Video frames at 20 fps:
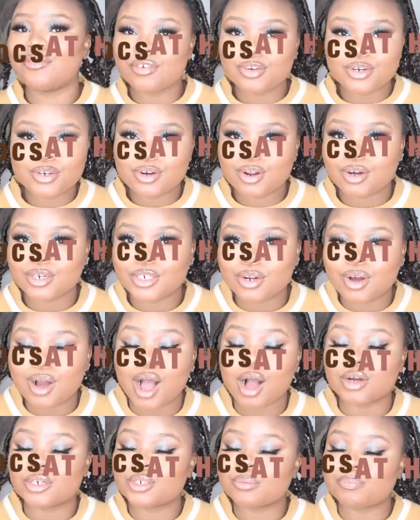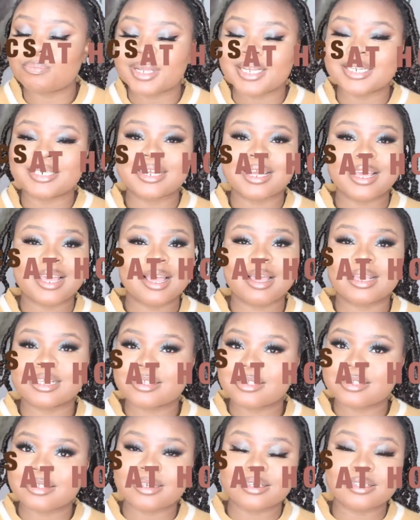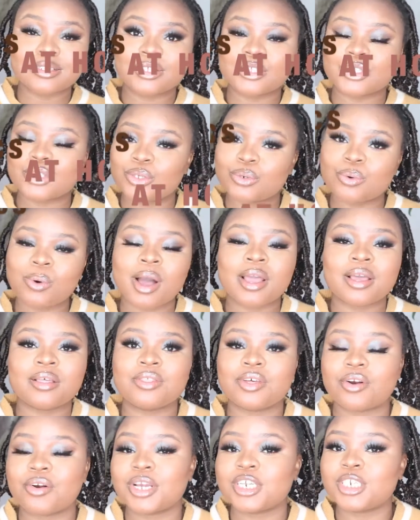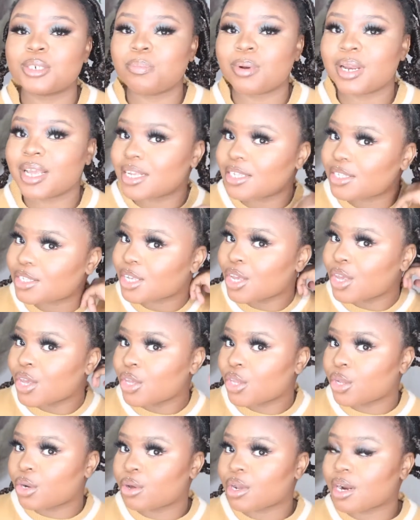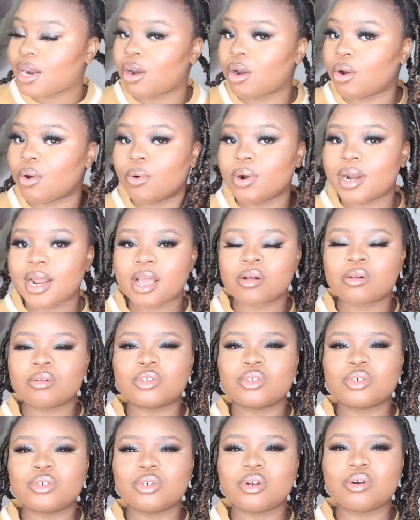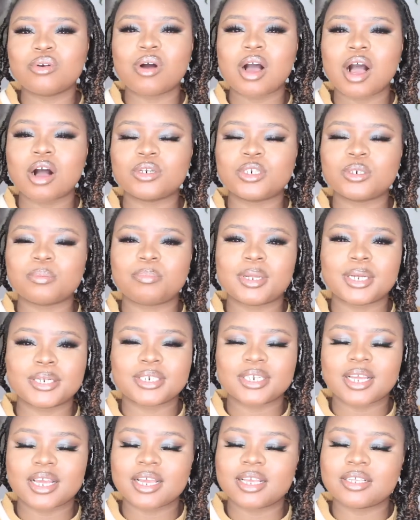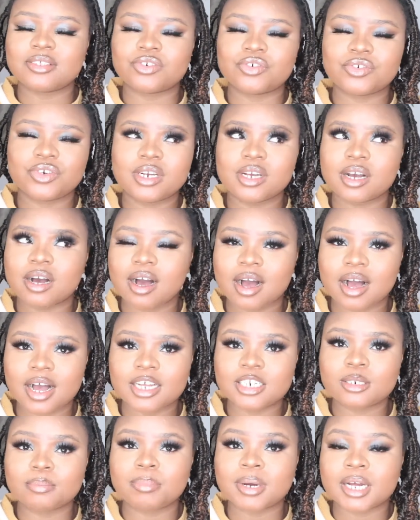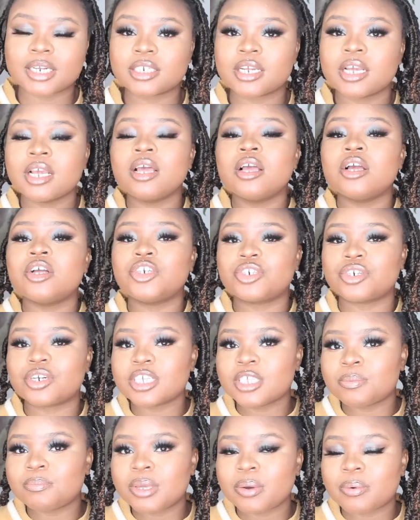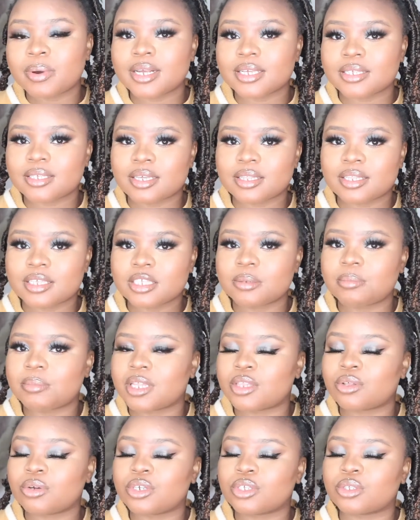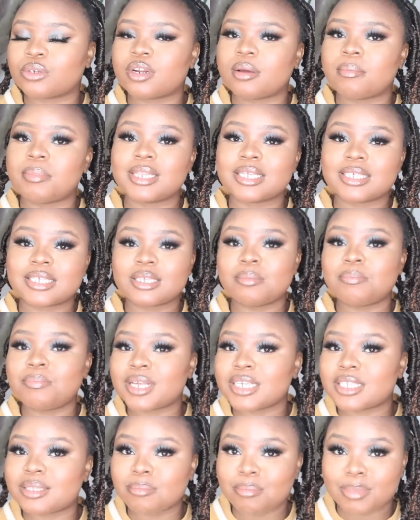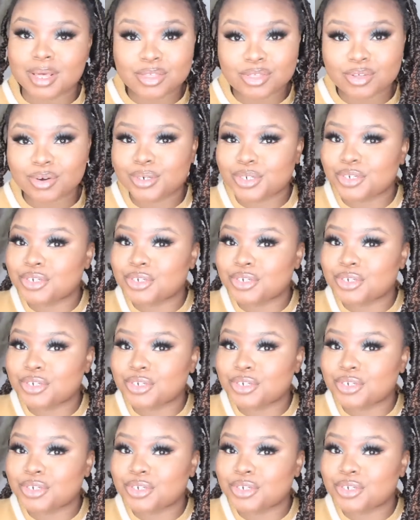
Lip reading: you do not know how to plait hair, sis, you are in the right place. You're not alone. I also don't know how to plait hair. It's really hard, but trust me when I say this method is gonna be the simplest method